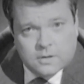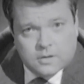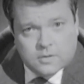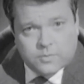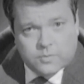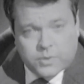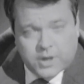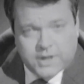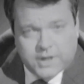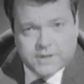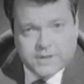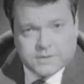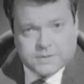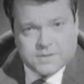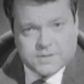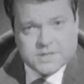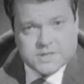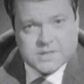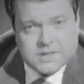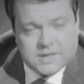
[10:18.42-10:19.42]
playing to
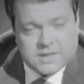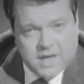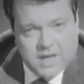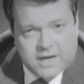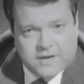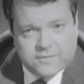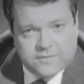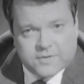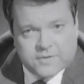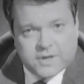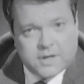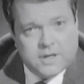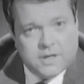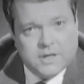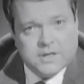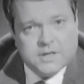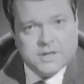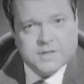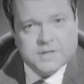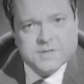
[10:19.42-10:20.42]
this lively
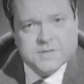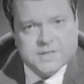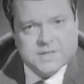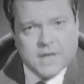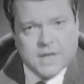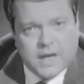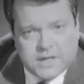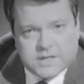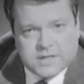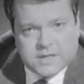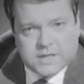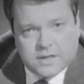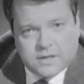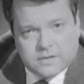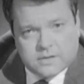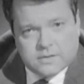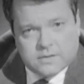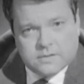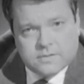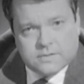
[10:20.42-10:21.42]
and exciting
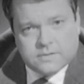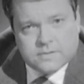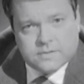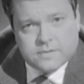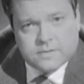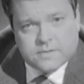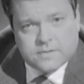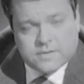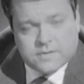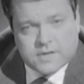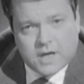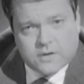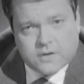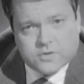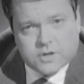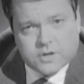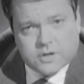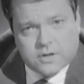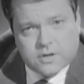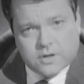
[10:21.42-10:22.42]

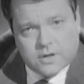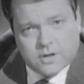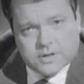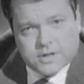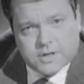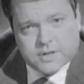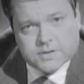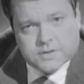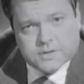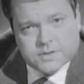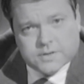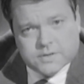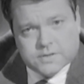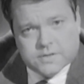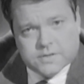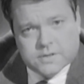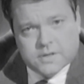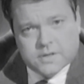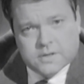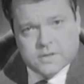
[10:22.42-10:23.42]
theatrical audience,
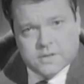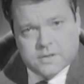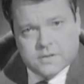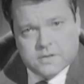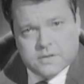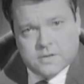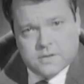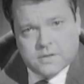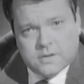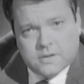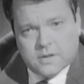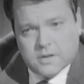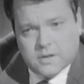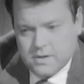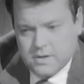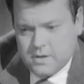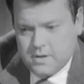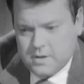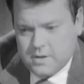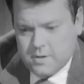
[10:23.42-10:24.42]

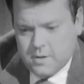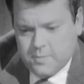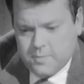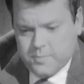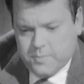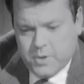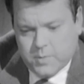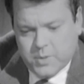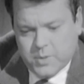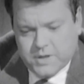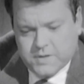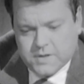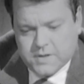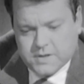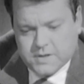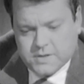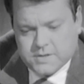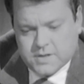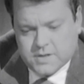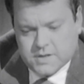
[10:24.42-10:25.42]
a public
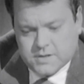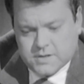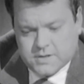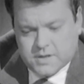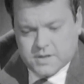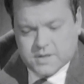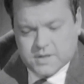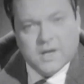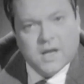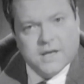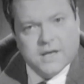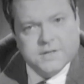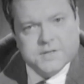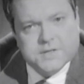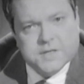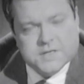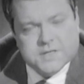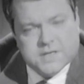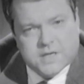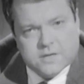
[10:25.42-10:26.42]
that likes
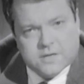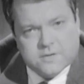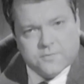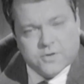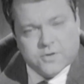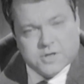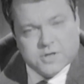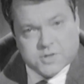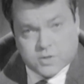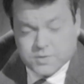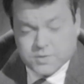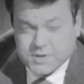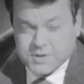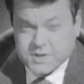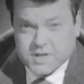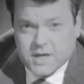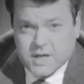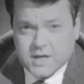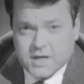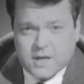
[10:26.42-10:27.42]
the theater for its own
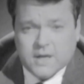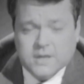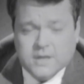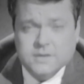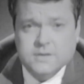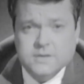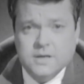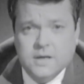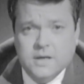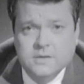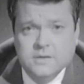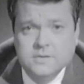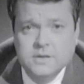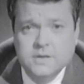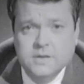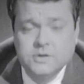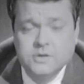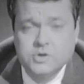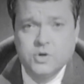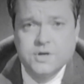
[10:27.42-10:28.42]
sake and
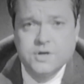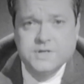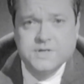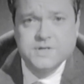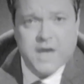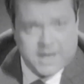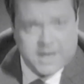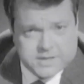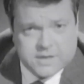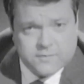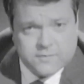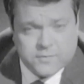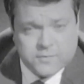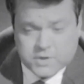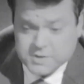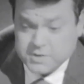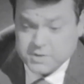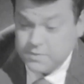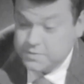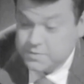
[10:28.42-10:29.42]
enjoys acting for
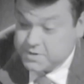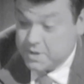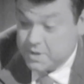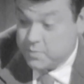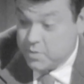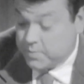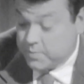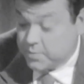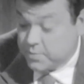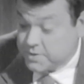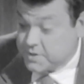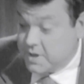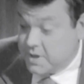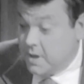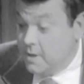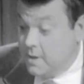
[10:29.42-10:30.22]
its own sake. People say,